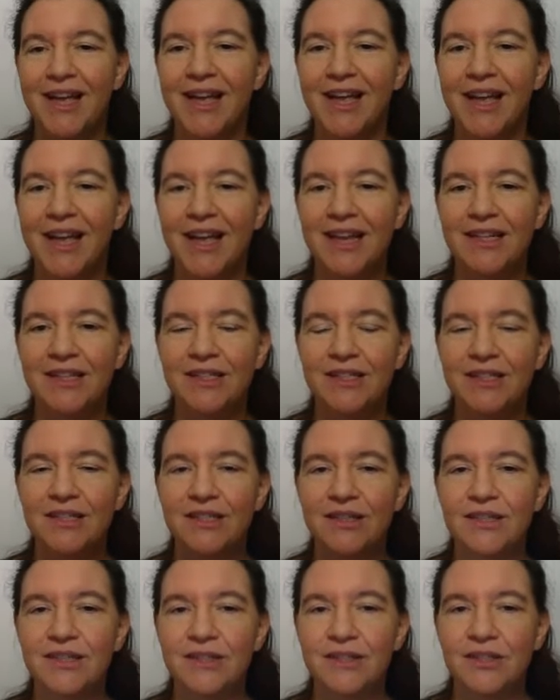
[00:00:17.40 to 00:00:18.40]
And
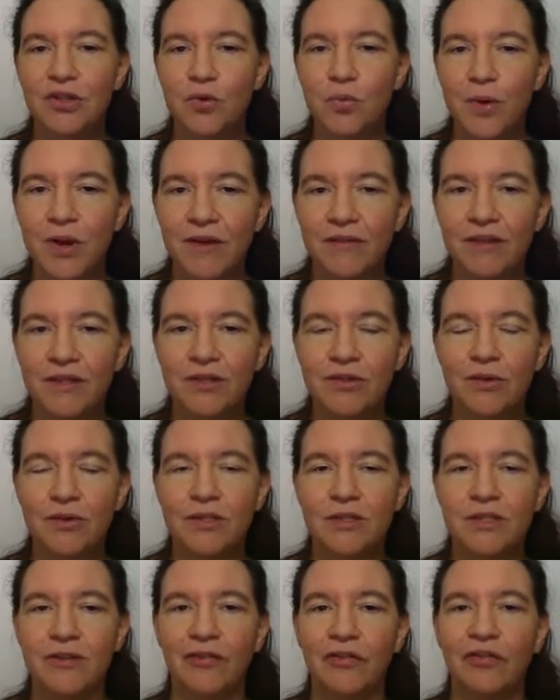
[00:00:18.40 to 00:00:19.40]
so one of the
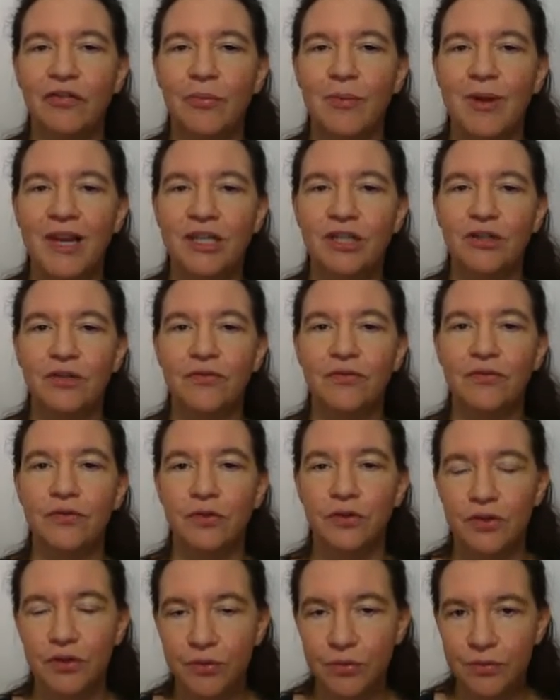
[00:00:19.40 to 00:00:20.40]
sources of information
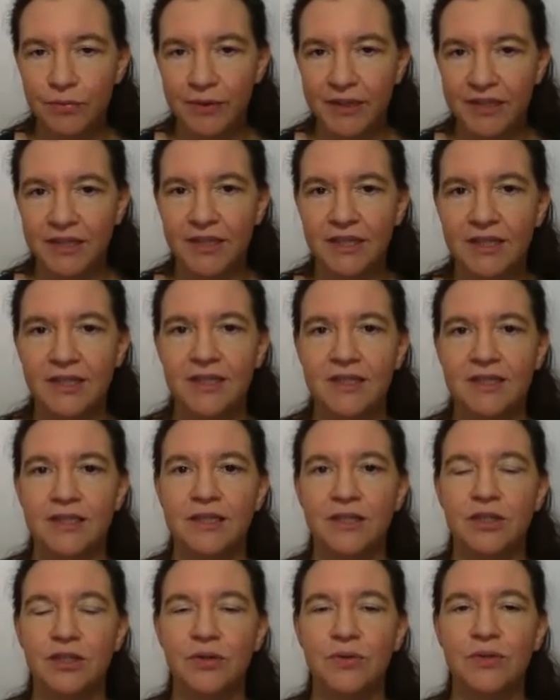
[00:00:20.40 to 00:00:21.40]
for you in particular as the
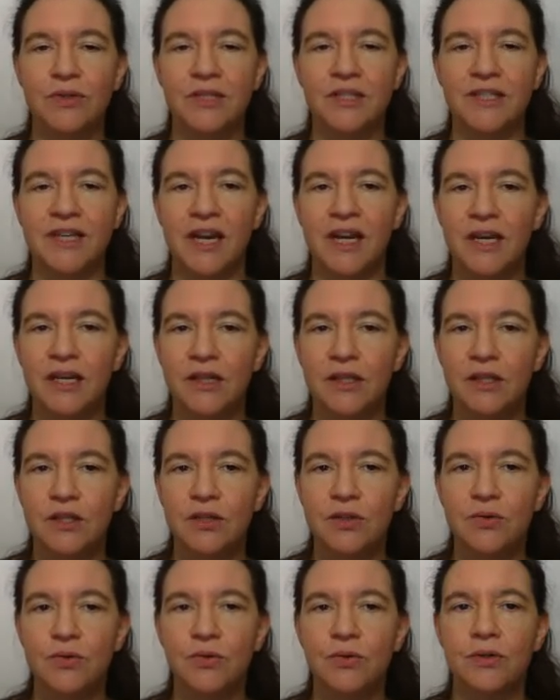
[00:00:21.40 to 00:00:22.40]
students attending
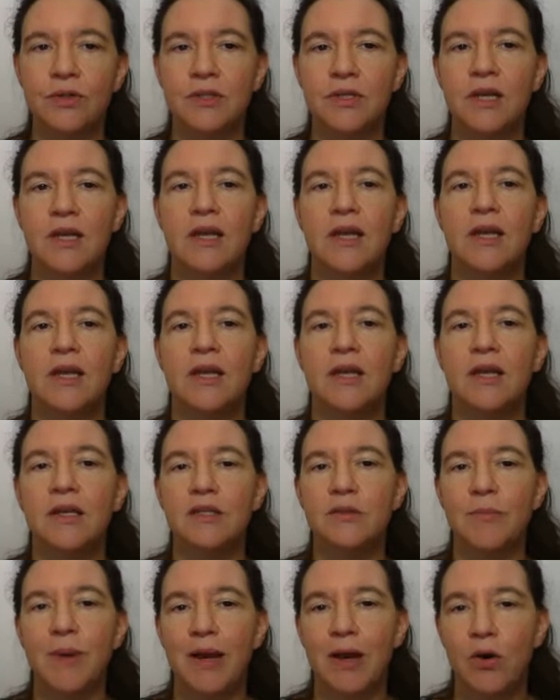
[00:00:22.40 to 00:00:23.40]
this course
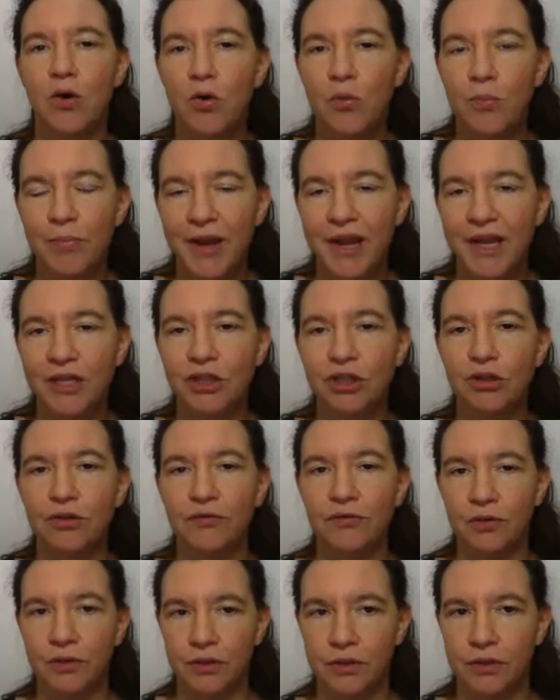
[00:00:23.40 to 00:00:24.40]
is my homepage
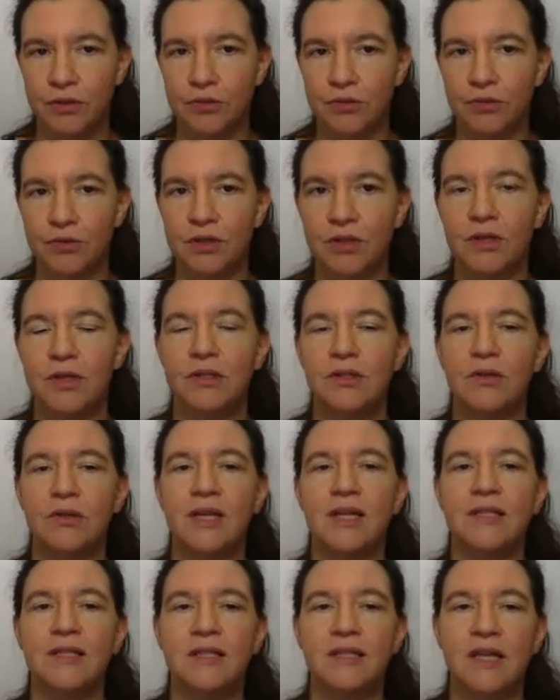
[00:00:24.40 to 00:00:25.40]
for this course. So
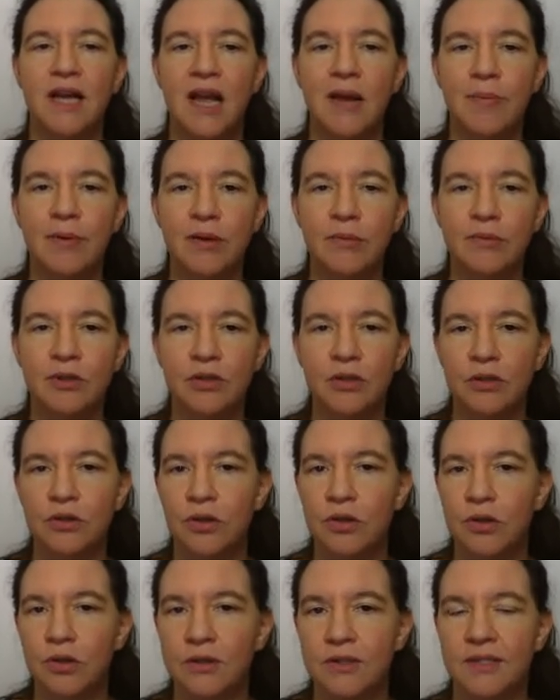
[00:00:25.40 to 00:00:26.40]
that's at
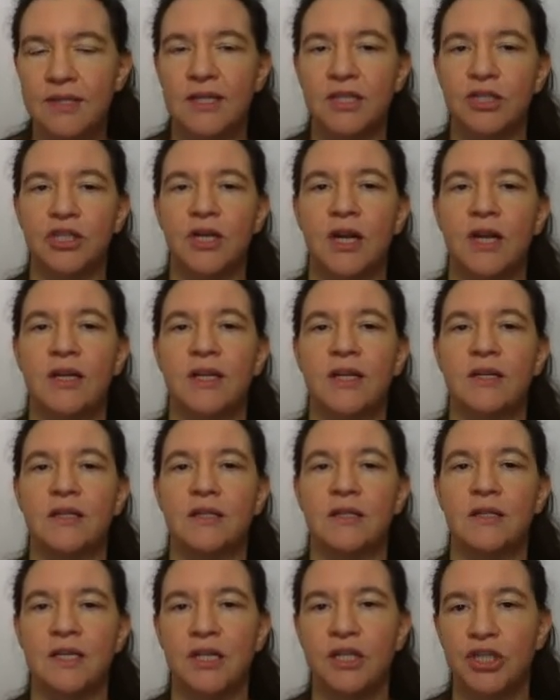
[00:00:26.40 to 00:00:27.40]

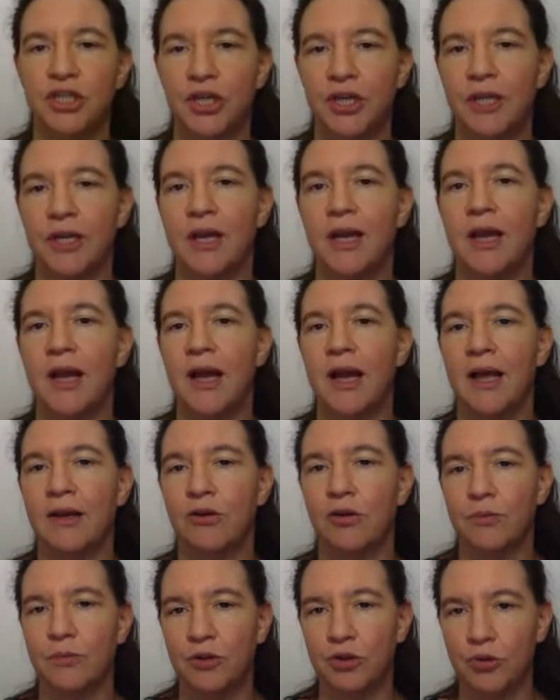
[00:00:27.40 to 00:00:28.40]

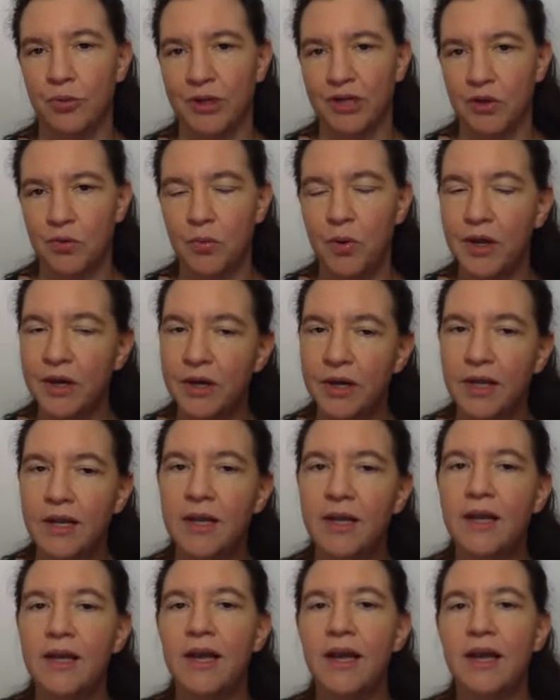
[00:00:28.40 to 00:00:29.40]
hyperloop.org/TanyaTeachingCrypto21.
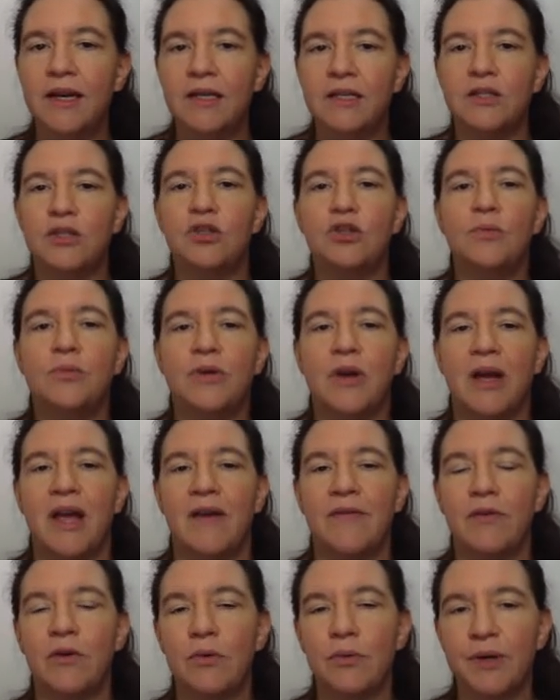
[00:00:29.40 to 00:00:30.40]
And I assume you
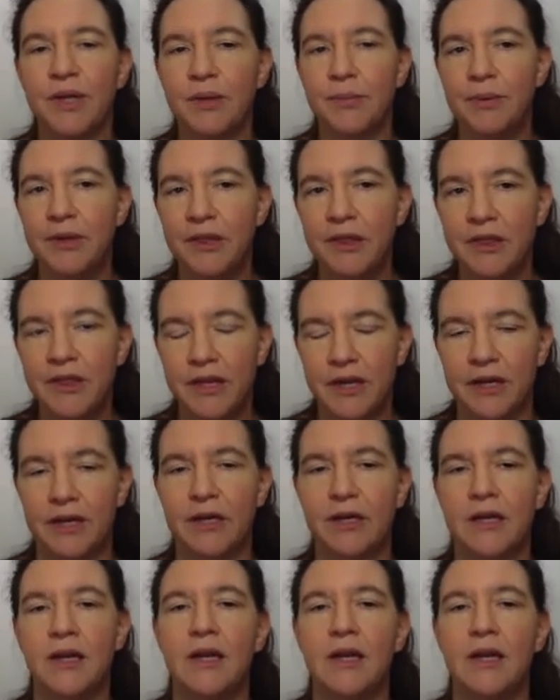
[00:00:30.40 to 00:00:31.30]
have already been there.